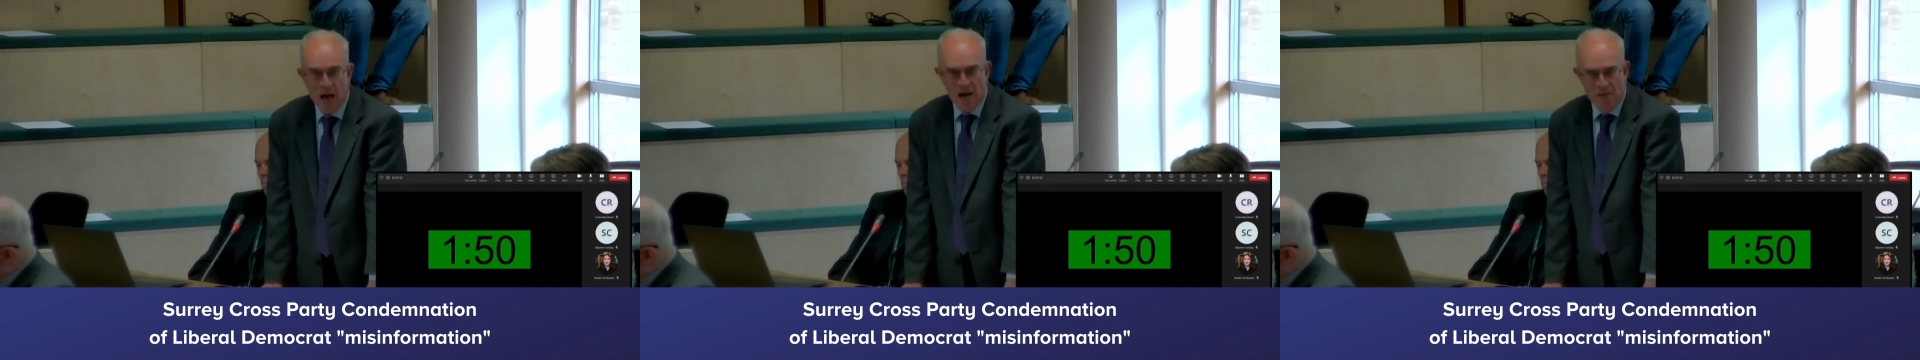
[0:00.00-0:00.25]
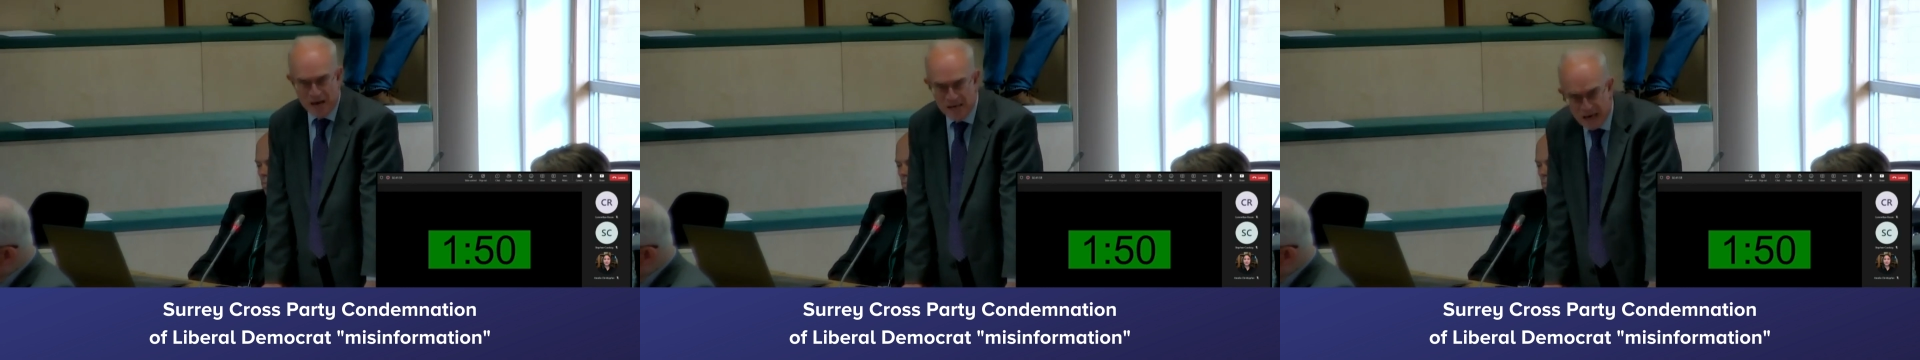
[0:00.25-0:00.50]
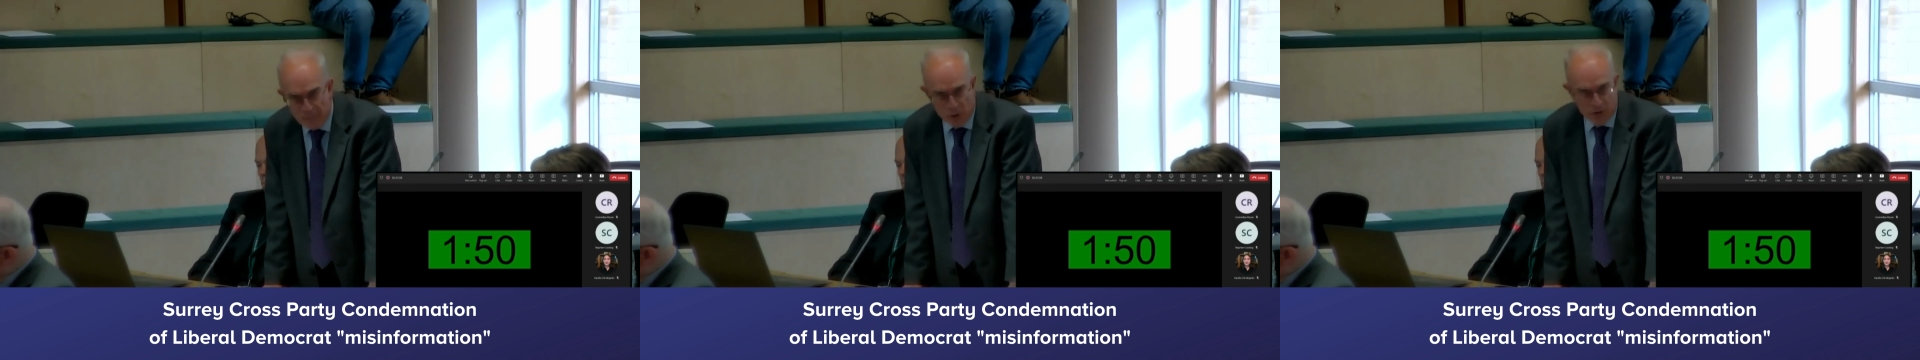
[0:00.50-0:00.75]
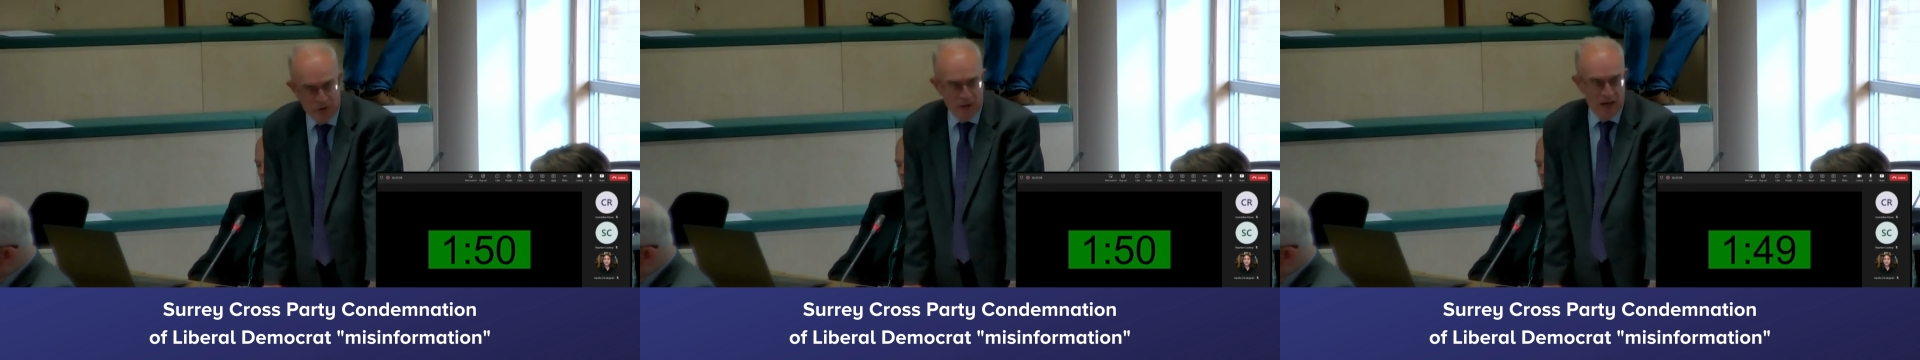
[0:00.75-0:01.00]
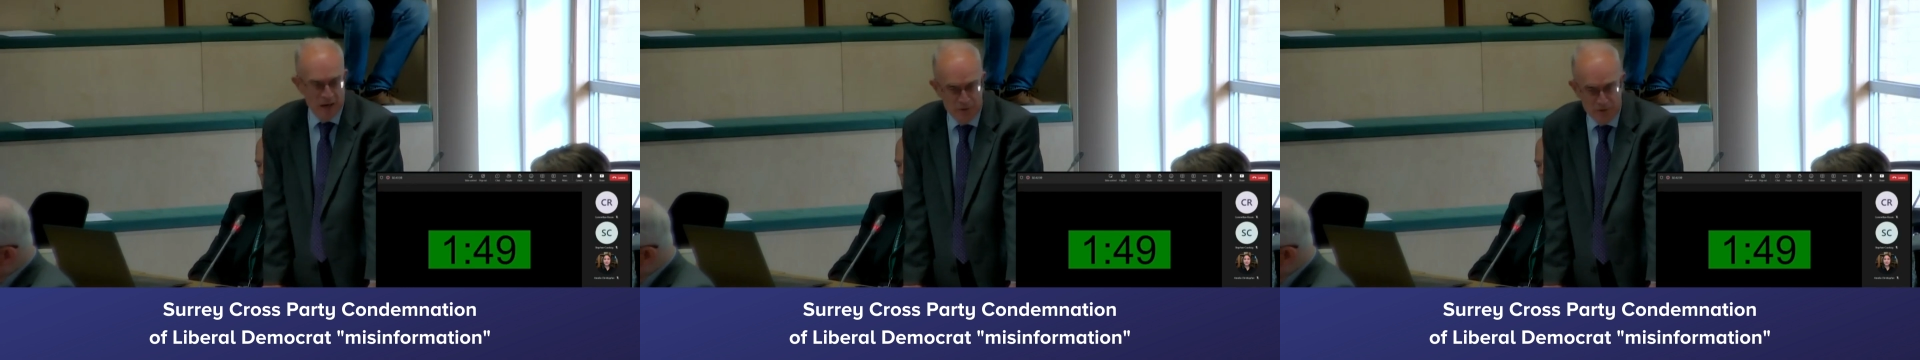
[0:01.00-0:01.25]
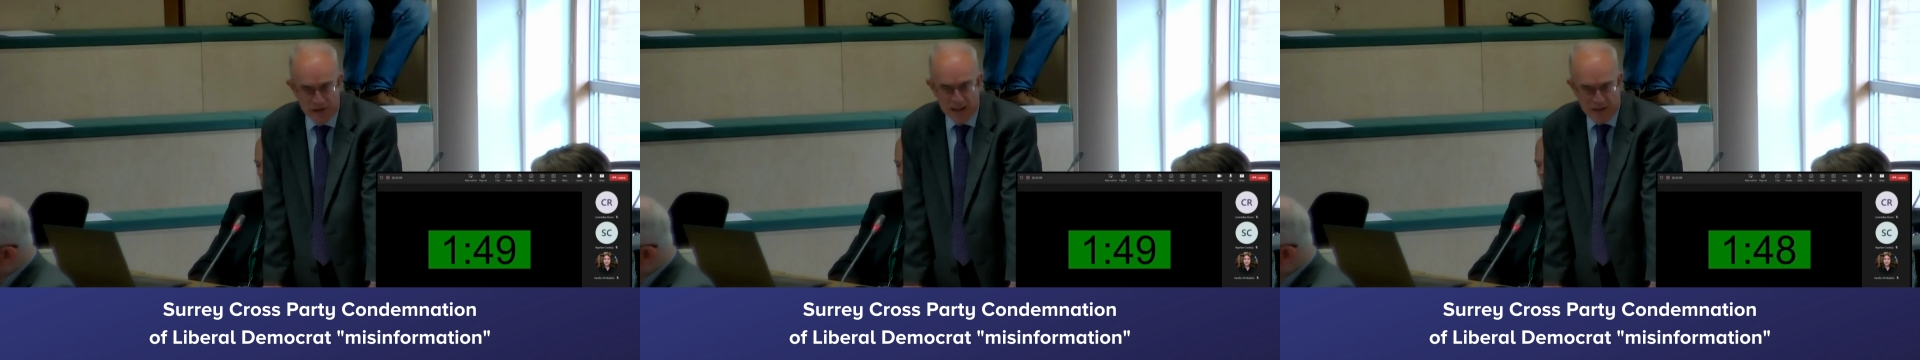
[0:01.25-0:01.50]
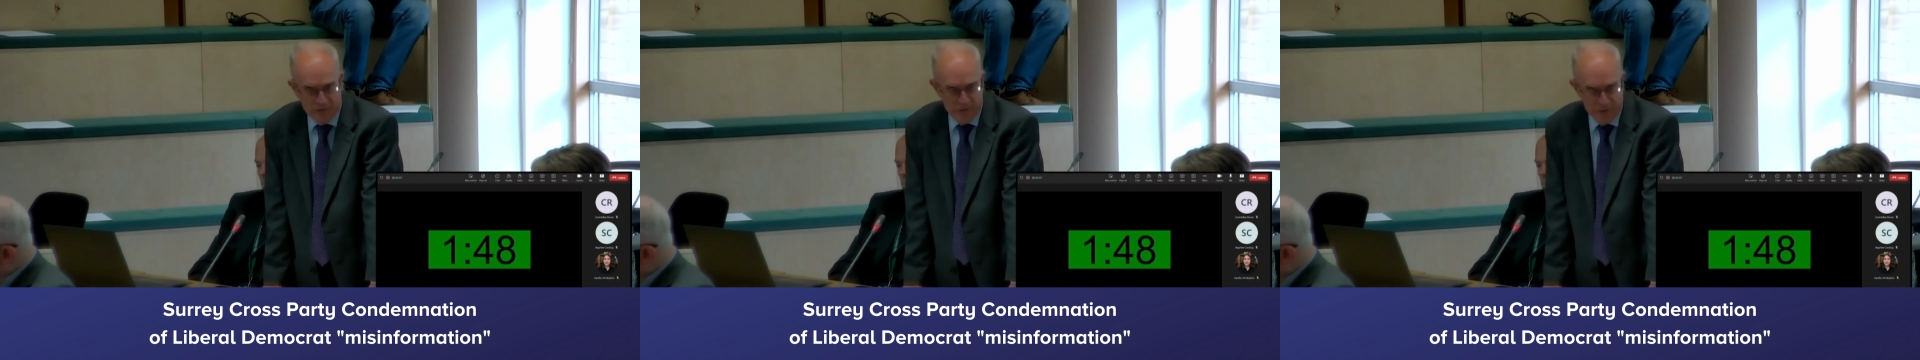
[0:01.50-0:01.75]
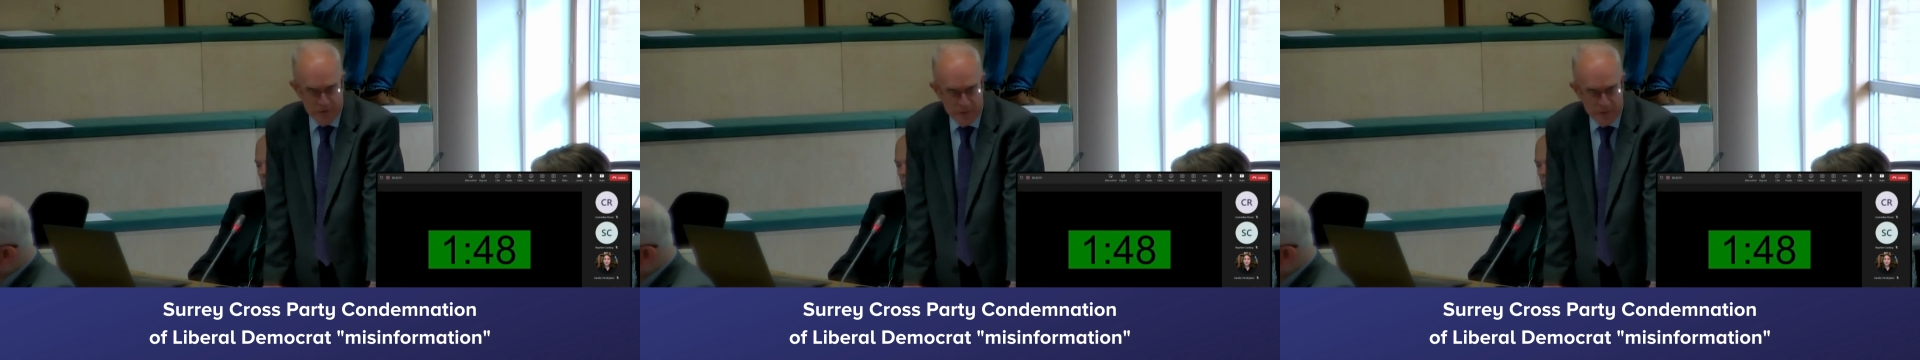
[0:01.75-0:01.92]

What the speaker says: and then doubled to 100,000.